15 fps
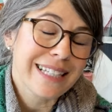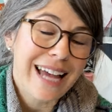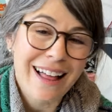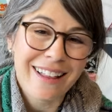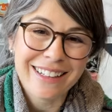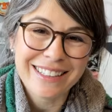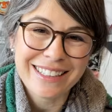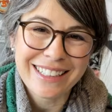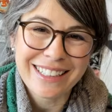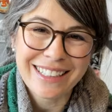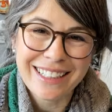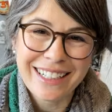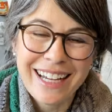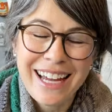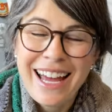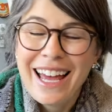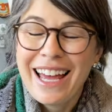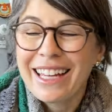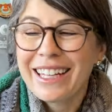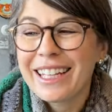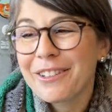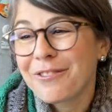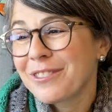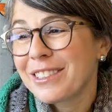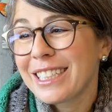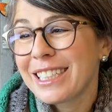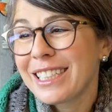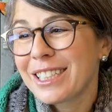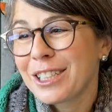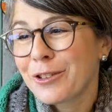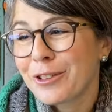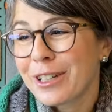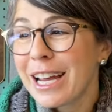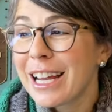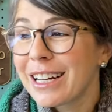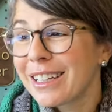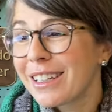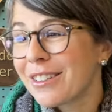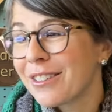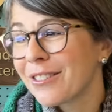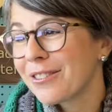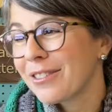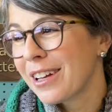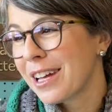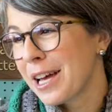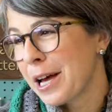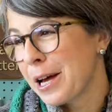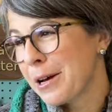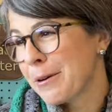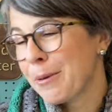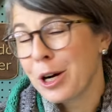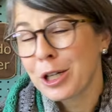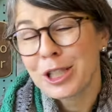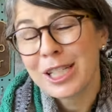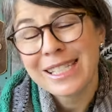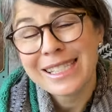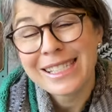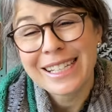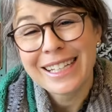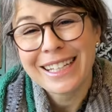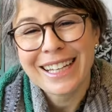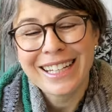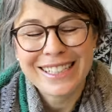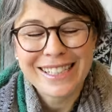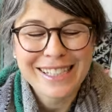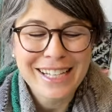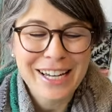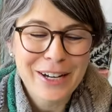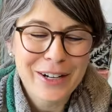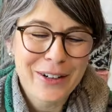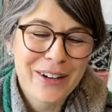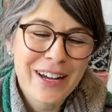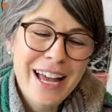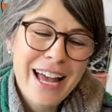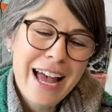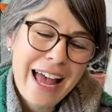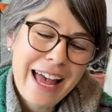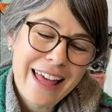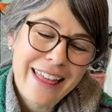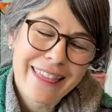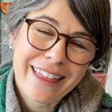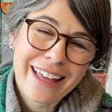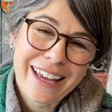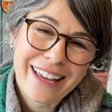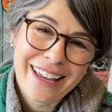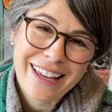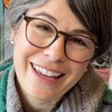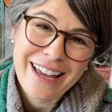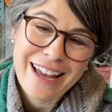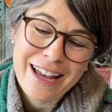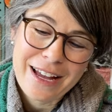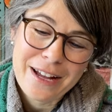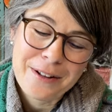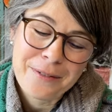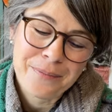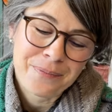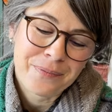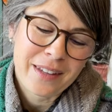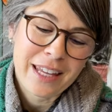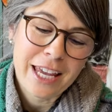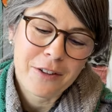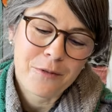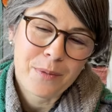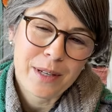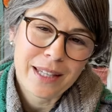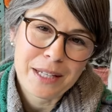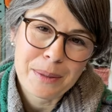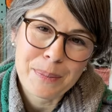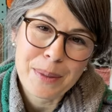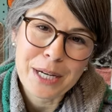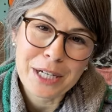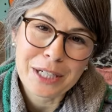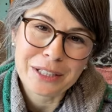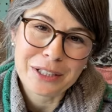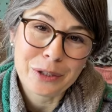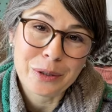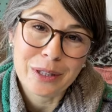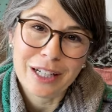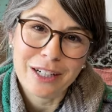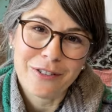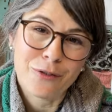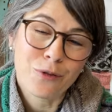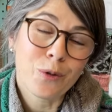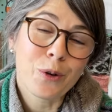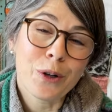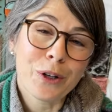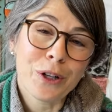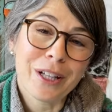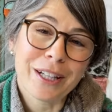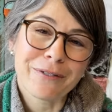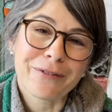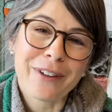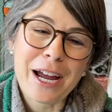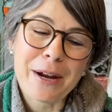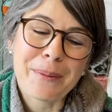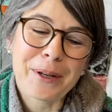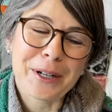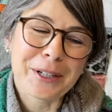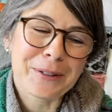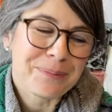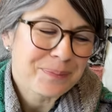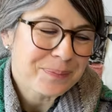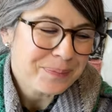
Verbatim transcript: talented, gifted, creative, um, artistic. And so uh, they uh, gave me the bug to love wool and fiber.